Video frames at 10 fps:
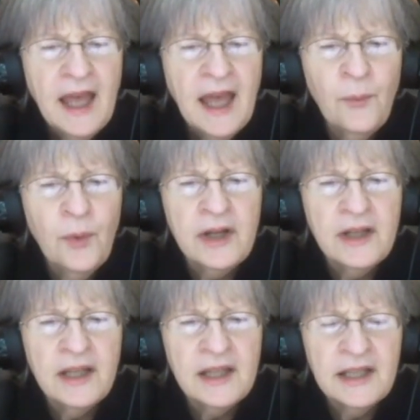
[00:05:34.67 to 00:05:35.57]
And one
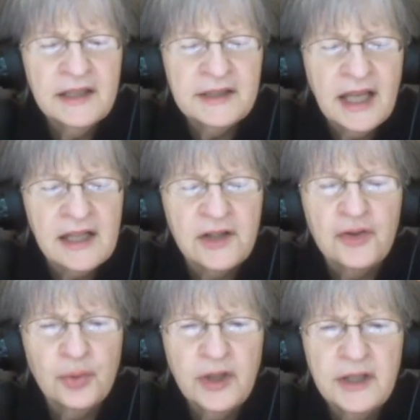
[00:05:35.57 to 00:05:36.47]
of the things that
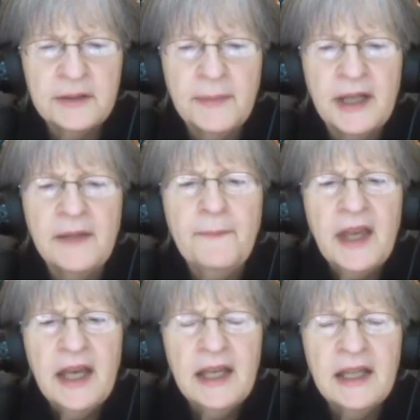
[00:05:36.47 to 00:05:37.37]
intrigues me
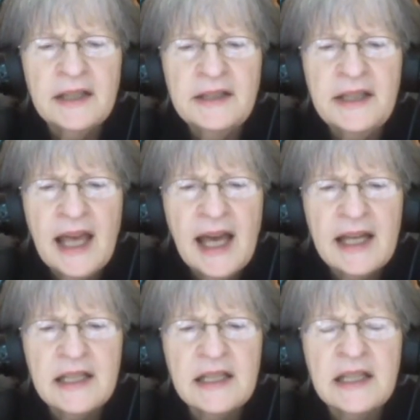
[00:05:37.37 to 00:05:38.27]
is
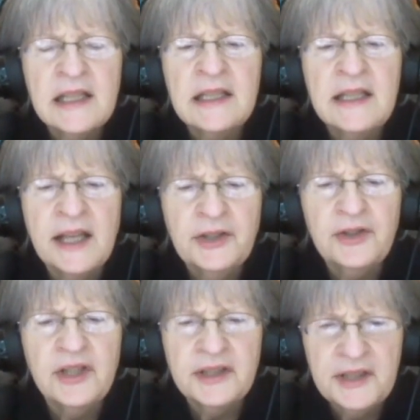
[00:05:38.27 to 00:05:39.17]
that
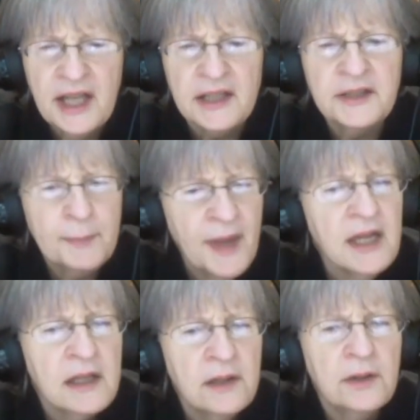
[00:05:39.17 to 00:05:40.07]
desert ascetics,
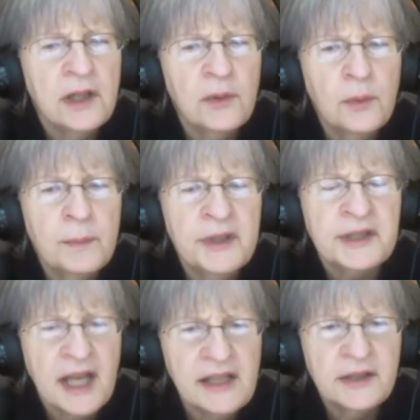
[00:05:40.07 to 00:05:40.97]
men including
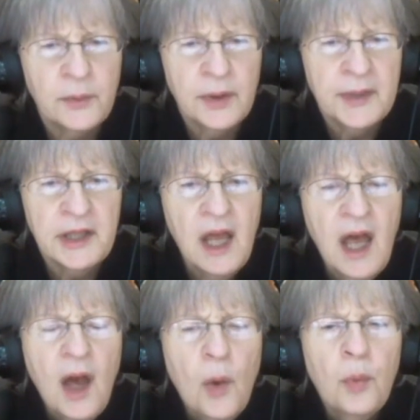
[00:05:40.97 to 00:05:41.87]
besides the women,
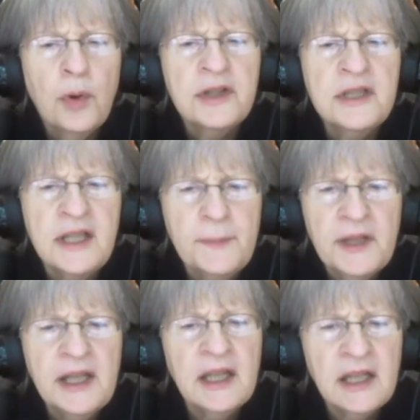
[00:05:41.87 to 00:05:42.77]
were
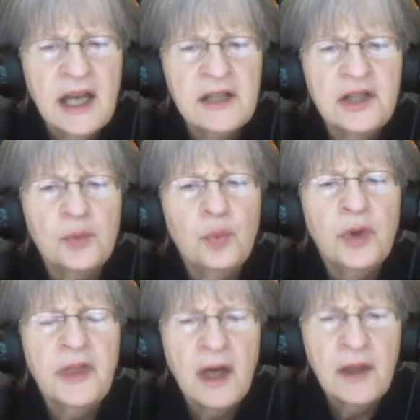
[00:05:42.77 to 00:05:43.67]
deeply connected
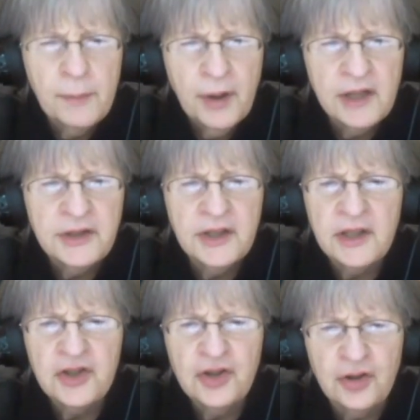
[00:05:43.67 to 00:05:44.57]
with other parts of
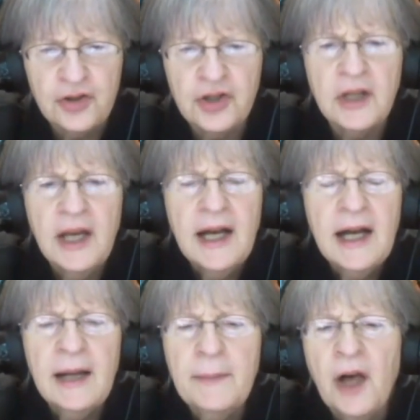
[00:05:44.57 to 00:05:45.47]
the church.
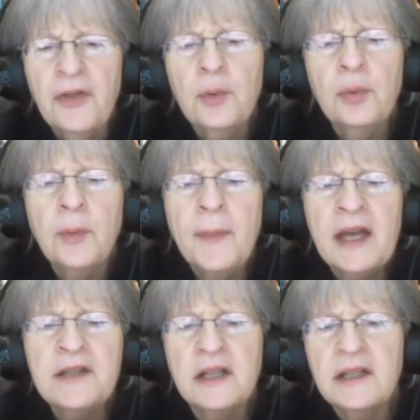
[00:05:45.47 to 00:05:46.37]
Although
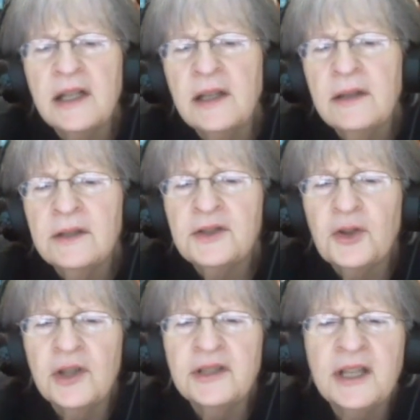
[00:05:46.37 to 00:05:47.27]
romantically the
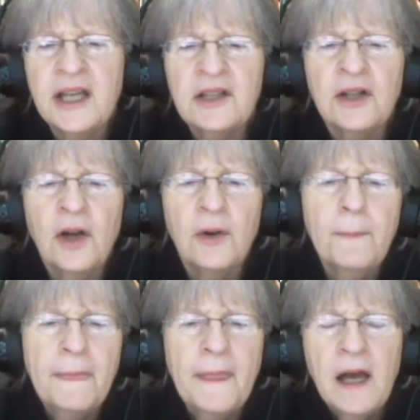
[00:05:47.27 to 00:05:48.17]
stories get, you know,
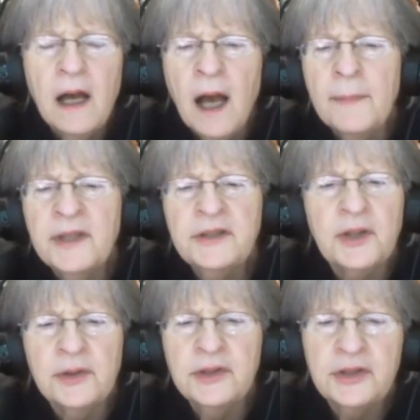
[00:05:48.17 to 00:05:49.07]
Amma
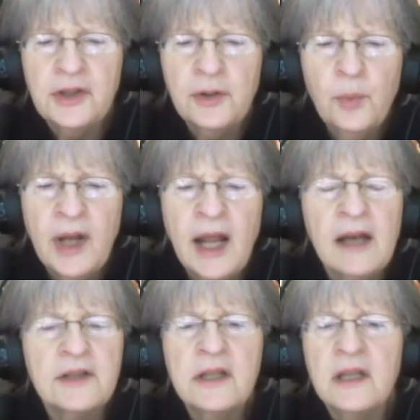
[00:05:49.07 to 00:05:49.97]
so-and-so went
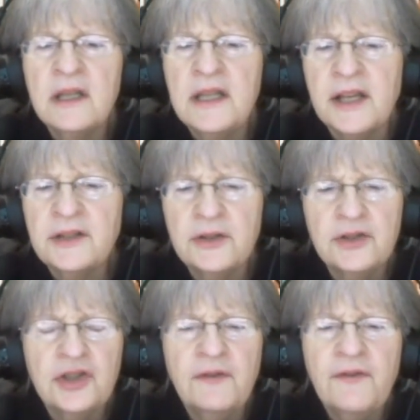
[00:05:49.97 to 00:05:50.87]
out into the desert
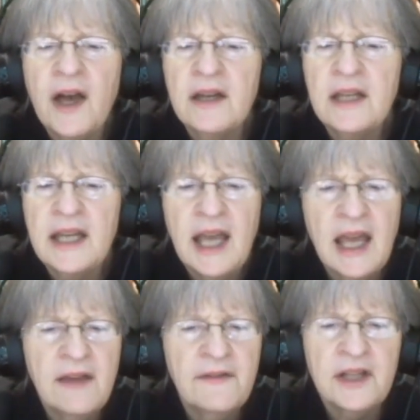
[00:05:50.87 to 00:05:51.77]
and she found a
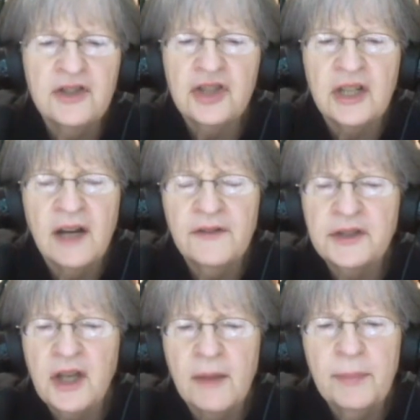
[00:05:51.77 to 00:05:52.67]
cave and she never
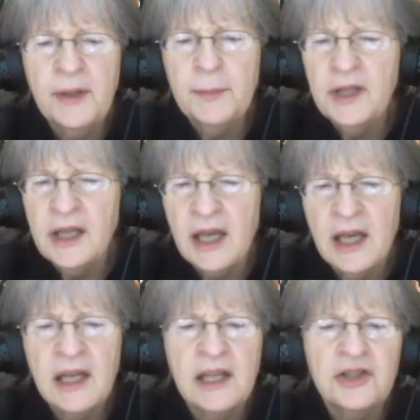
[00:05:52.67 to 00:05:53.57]
saw people
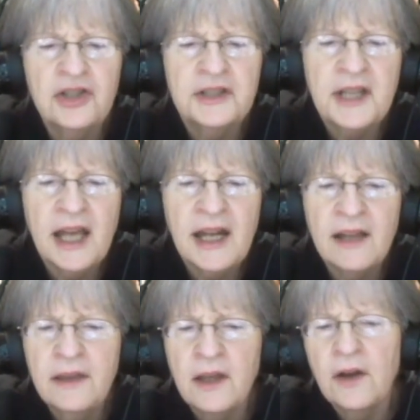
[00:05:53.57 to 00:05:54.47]
again. And she sat
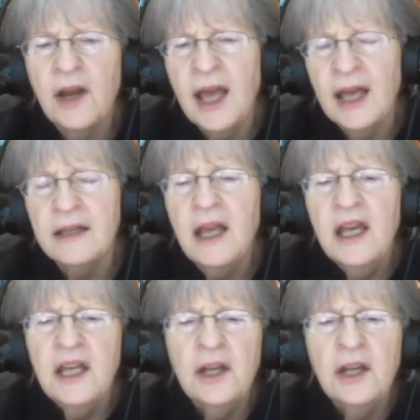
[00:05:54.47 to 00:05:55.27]
out there and,